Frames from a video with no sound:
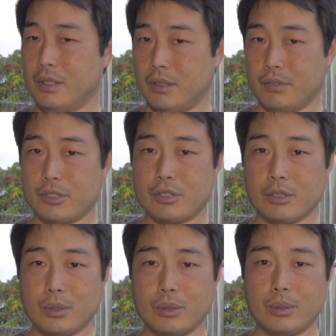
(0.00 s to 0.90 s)
of a
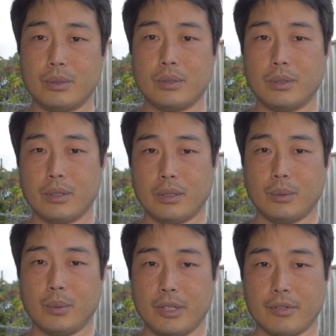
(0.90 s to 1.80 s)
slow
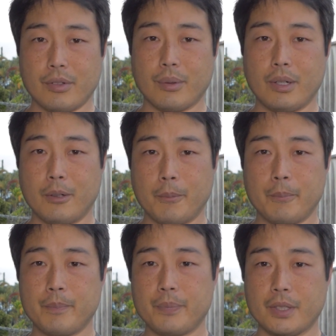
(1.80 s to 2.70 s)
wave around.
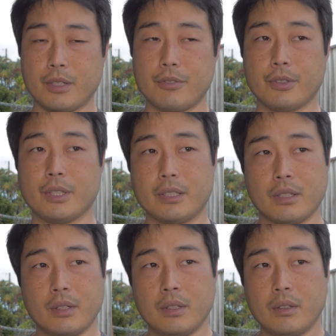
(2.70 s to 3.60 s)
And I feel like
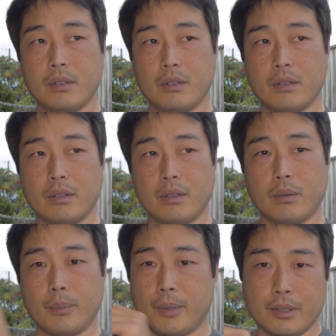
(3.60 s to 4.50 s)

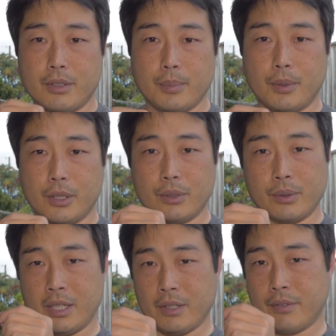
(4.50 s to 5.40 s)
with my hunting bow I don't
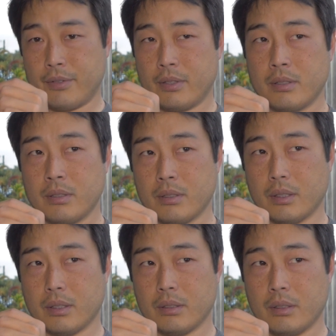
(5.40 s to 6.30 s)
have
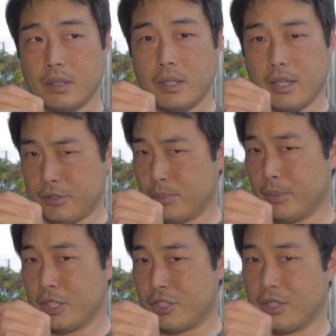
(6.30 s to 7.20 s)
as
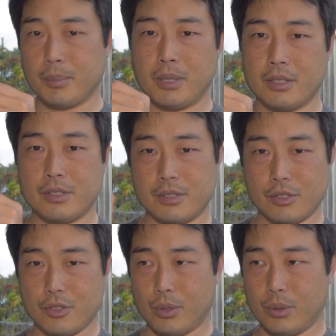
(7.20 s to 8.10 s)
much subconscious
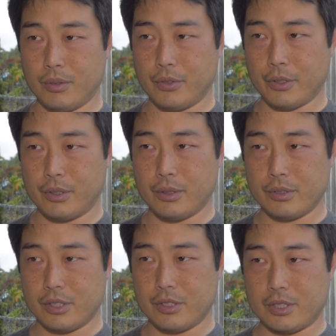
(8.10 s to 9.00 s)
control of where it
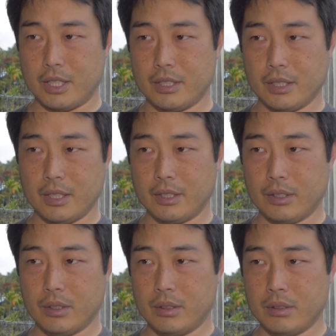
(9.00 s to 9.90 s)
goes. I just kind of let it
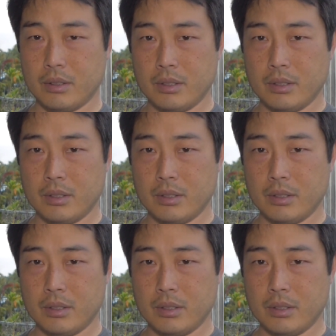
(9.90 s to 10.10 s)
go,